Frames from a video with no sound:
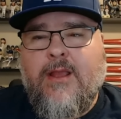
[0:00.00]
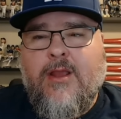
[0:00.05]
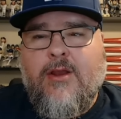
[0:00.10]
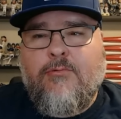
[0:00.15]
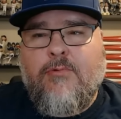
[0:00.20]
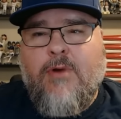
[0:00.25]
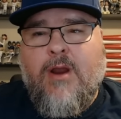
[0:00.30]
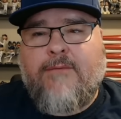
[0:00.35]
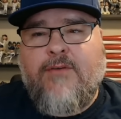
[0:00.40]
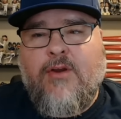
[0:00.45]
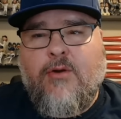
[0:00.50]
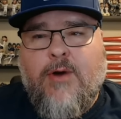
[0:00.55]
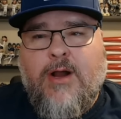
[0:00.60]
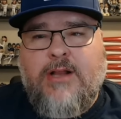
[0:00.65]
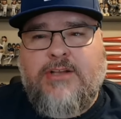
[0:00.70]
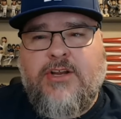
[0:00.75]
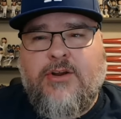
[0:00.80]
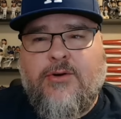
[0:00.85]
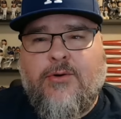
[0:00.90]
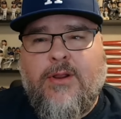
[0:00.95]
wherever you're
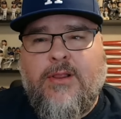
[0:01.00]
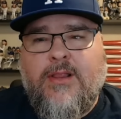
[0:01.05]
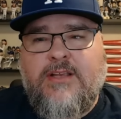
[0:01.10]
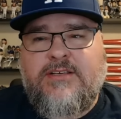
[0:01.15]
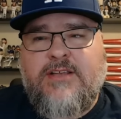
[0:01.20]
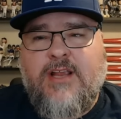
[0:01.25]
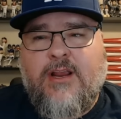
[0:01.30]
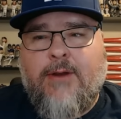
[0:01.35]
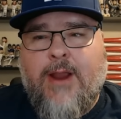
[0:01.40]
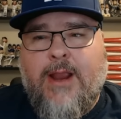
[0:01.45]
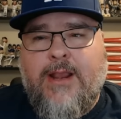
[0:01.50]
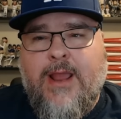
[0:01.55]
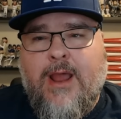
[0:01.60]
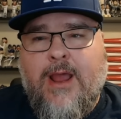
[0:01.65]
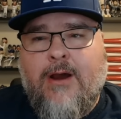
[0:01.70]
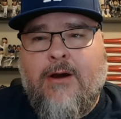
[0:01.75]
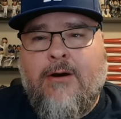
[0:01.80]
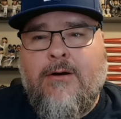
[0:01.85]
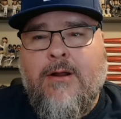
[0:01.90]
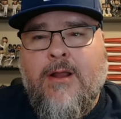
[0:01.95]
watching or listening right
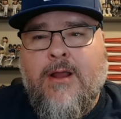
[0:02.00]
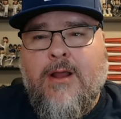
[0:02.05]
now.